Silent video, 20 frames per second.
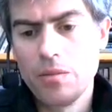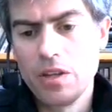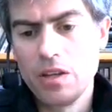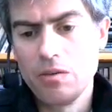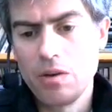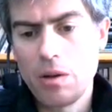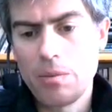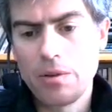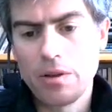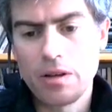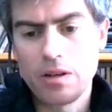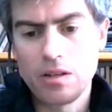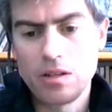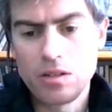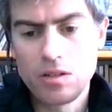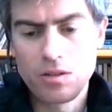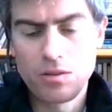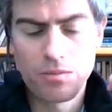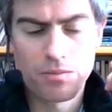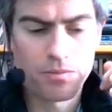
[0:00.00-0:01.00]
the
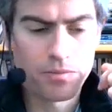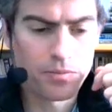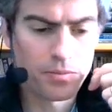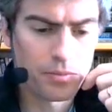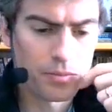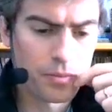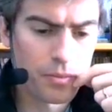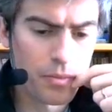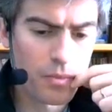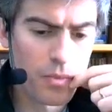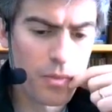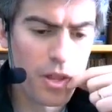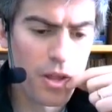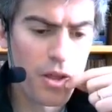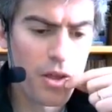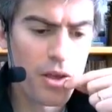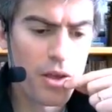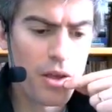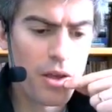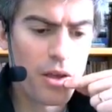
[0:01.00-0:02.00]
replicas,
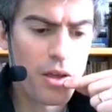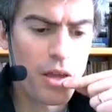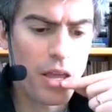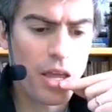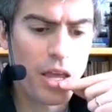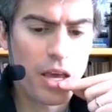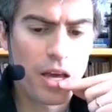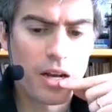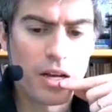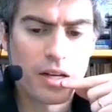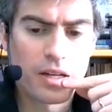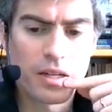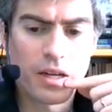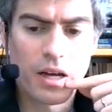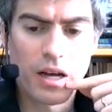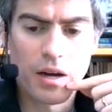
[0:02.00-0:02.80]
and